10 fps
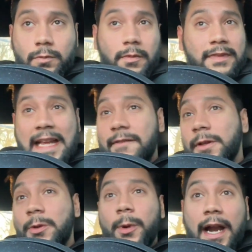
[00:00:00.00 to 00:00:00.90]

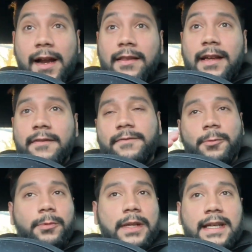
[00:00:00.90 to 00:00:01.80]
Thankfully, where I live,
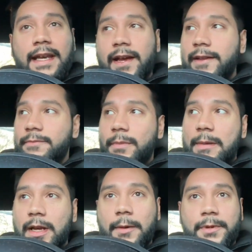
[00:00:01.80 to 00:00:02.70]
we get
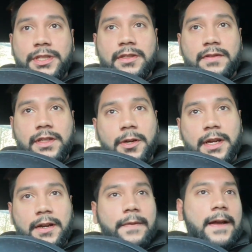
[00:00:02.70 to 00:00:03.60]
maybe a couple inches of snow
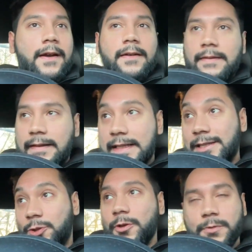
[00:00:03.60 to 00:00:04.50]
here and there. This
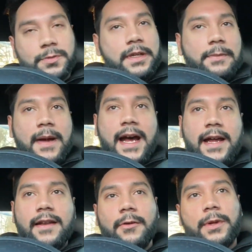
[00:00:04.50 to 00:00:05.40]
storm was pretty
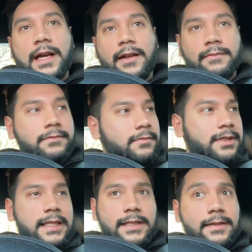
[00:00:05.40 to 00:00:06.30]
bad. We got
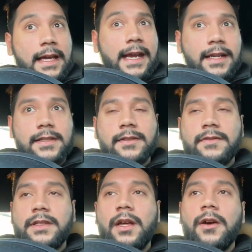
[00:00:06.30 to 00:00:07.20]
6 to 8 inches
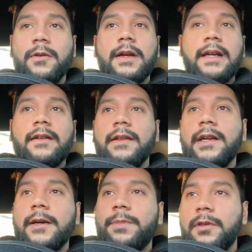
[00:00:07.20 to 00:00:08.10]
of snow. It
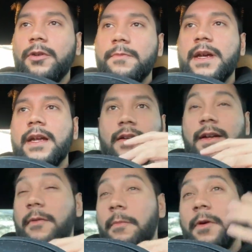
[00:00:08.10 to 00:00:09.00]
cleared up a little bit,
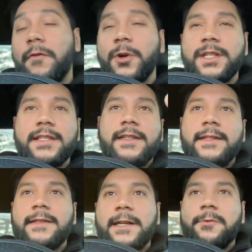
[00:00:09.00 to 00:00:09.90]
but of course it's
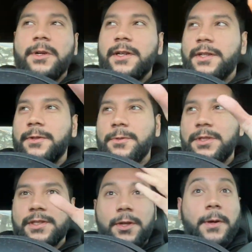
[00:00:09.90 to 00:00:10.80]
nothing like where you
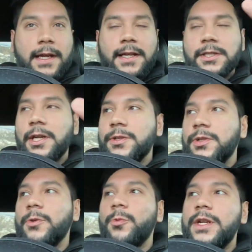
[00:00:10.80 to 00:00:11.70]
just don't get any snow.
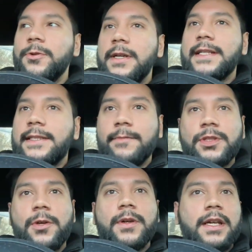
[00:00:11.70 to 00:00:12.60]
So we do get some
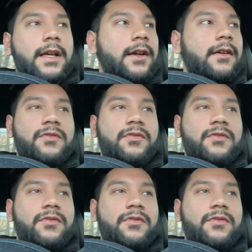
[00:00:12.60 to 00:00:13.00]
snow here.